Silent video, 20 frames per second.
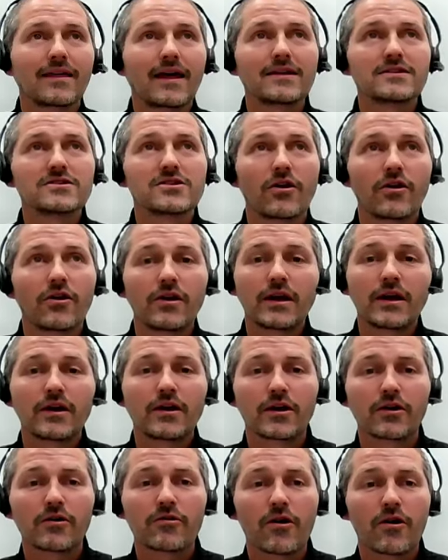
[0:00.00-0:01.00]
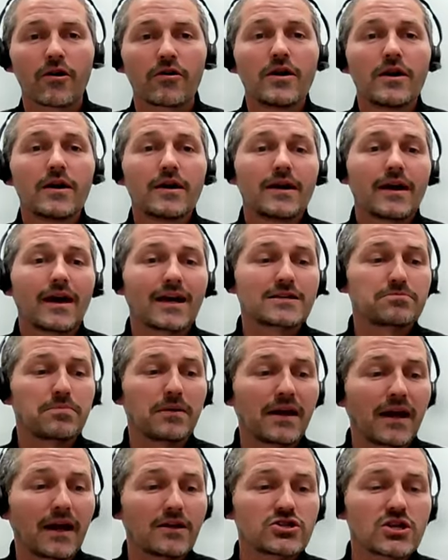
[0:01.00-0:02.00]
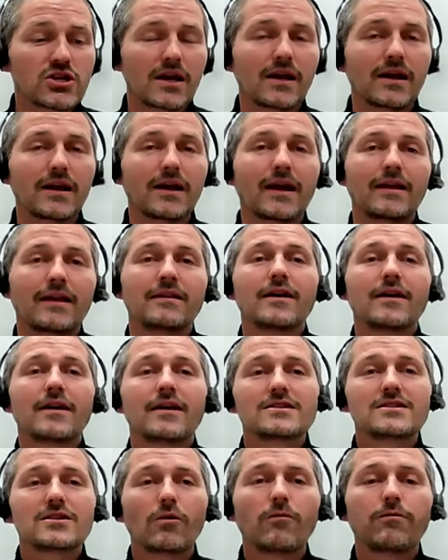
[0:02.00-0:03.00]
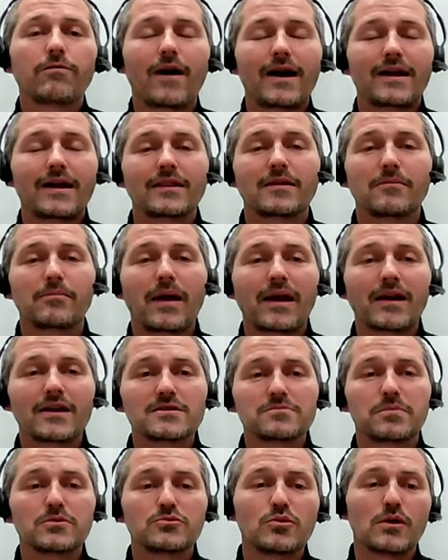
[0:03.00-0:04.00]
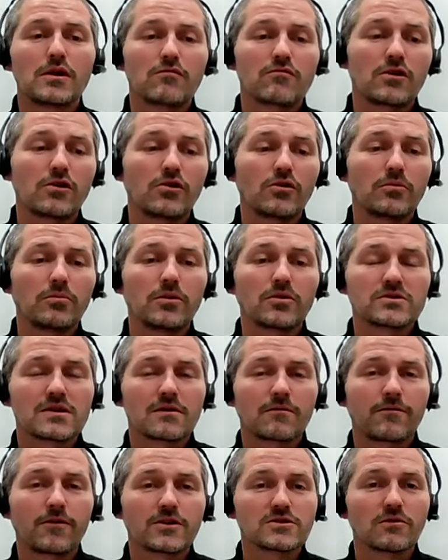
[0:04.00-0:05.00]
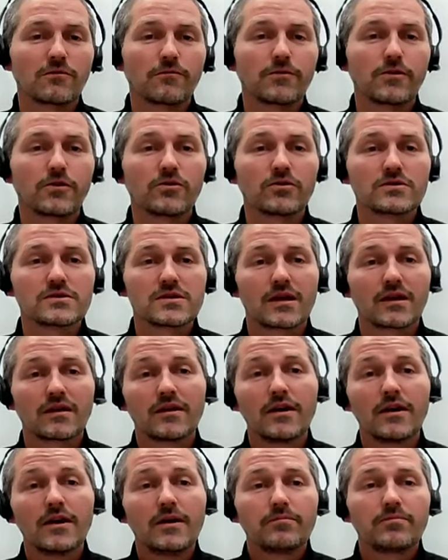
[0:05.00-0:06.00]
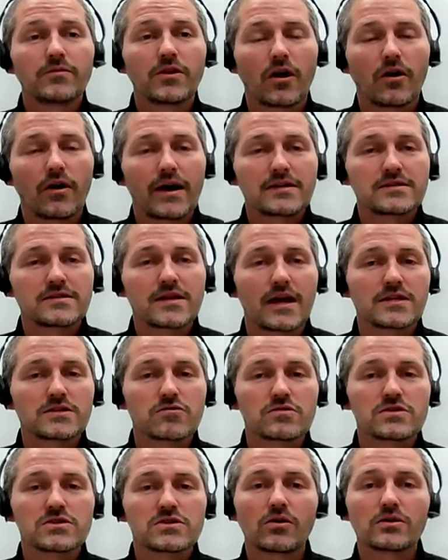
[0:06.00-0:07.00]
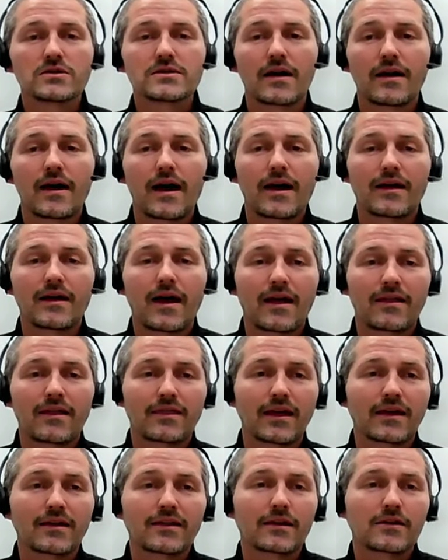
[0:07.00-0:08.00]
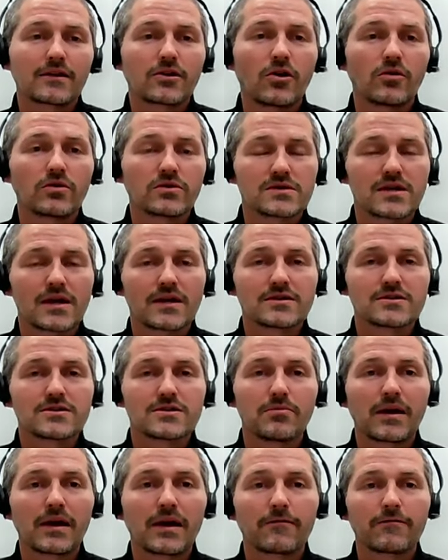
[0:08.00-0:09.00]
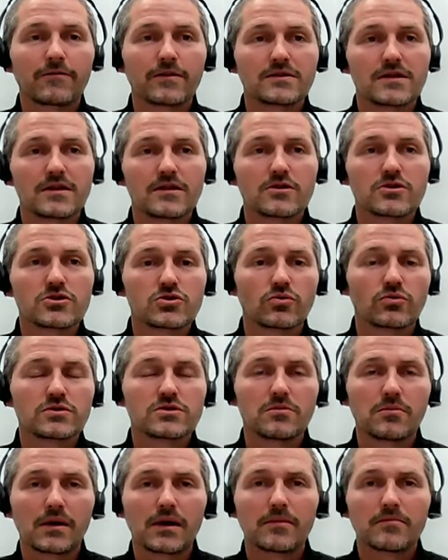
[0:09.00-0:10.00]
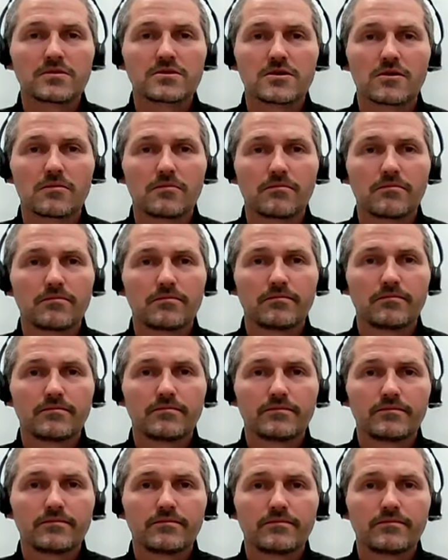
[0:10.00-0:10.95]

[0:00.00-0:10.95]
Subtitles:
that is only going to grow exponentially, and still finding the balance between renewables and fossil fuels. And yeah, as a result, I think that coal stands to benefit in the short to medium term.